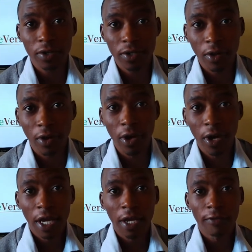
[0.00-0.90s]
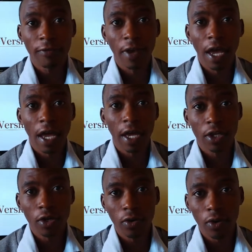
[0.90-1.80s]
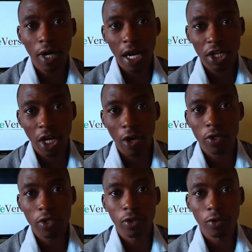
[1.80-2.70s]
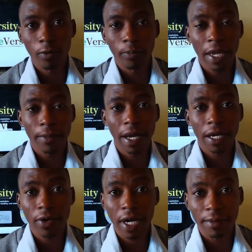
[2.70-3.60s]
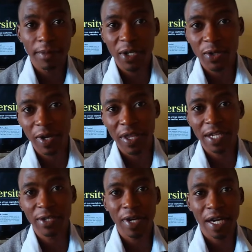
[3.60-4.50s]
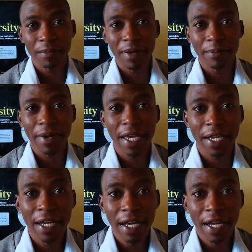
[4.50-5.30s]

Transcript: So if you cash out through PayPal, you can be sure that you can be paid